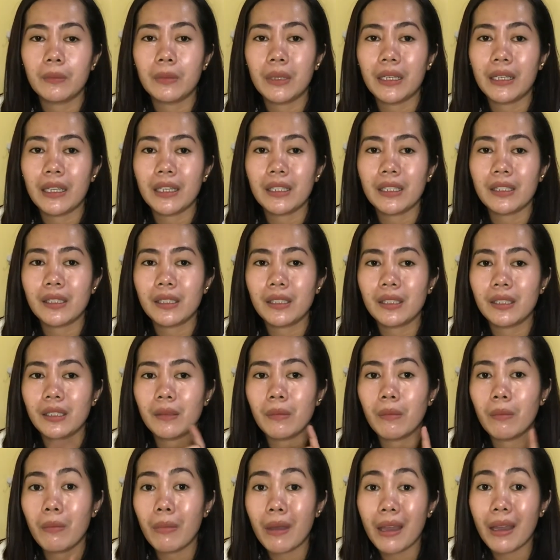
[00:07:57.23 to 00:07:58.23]
but it's
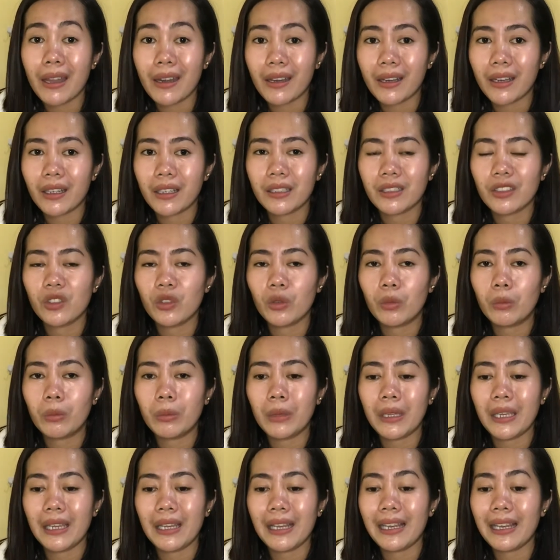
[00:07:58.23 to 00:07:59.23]
better to
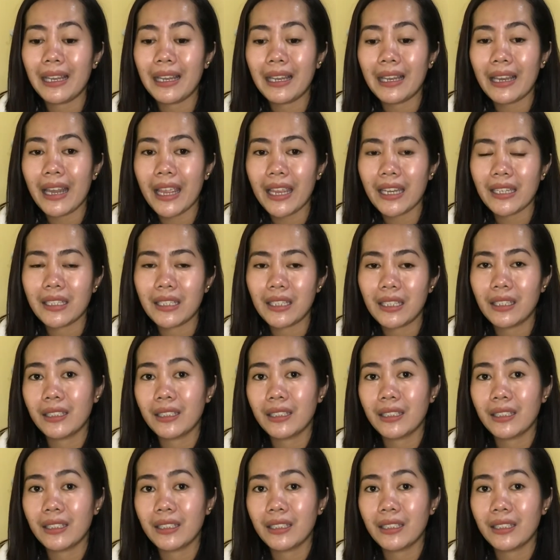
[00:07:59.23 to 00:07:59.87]
be late